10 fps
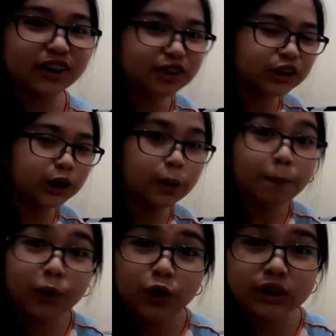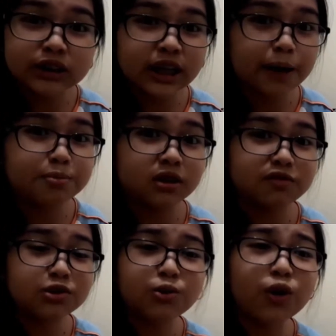literature, books, types of
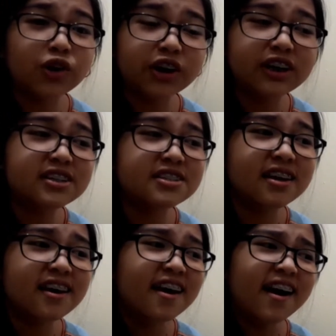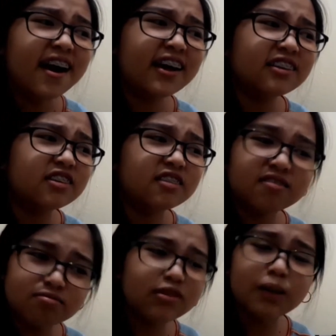stories, and
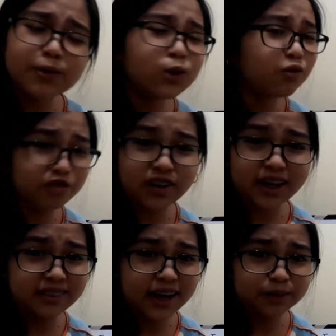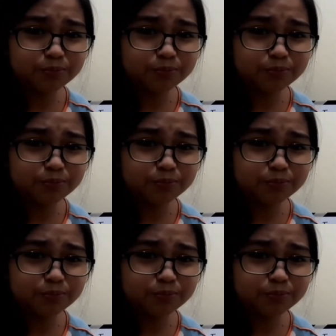let me know if you like that.